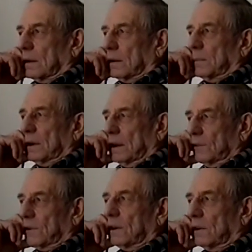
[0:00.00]
I mean, they
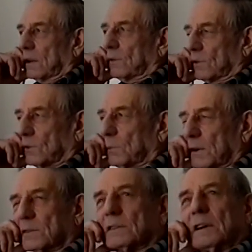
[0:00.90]
was a
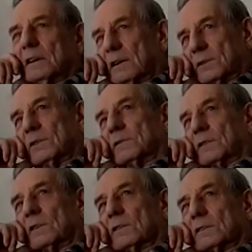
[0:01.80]
special tire to you
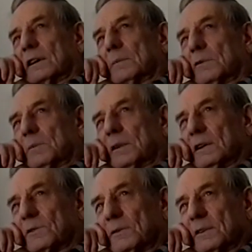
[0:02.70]
for a long time. Nobody
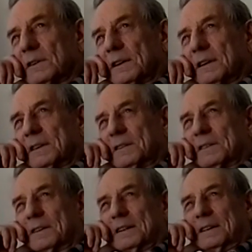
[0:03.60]
else wanted to take your
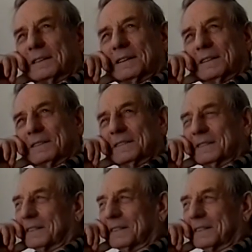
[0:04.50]
tire, you know.